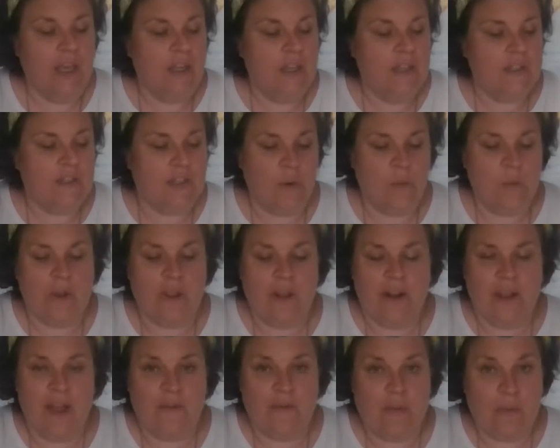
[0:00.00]
So we're going
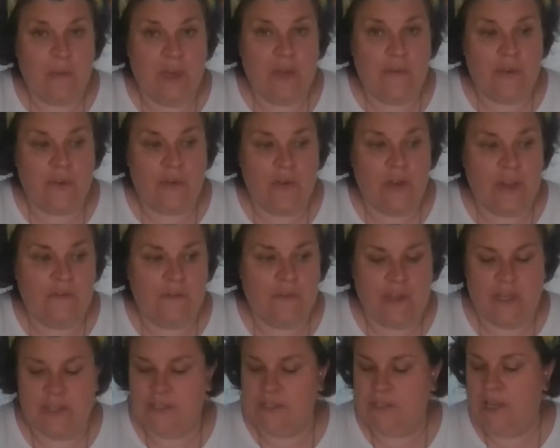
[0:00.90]
to have a bit of a Greek
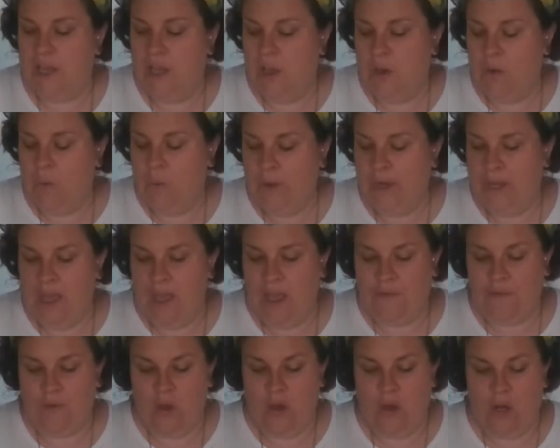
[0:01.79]
feast. We
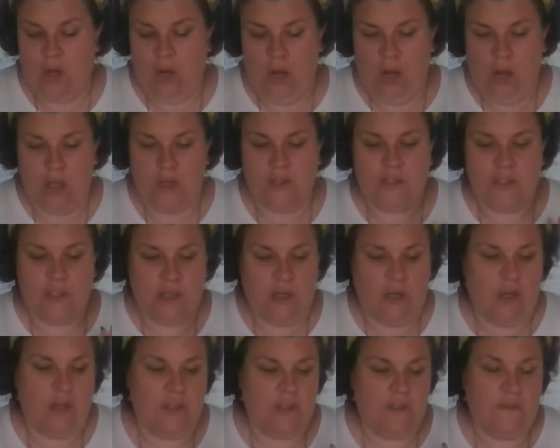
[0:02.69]
have got lots and
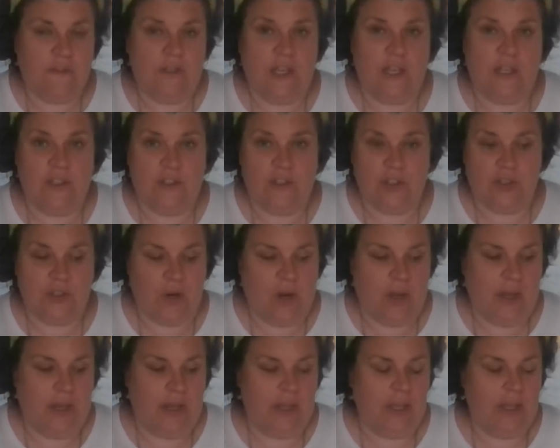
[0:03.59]
lots of things to
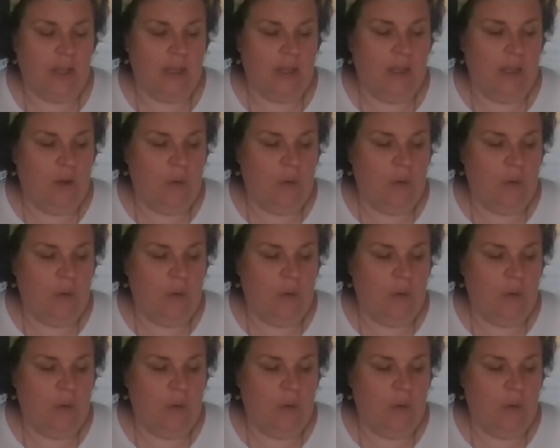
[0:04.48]
try.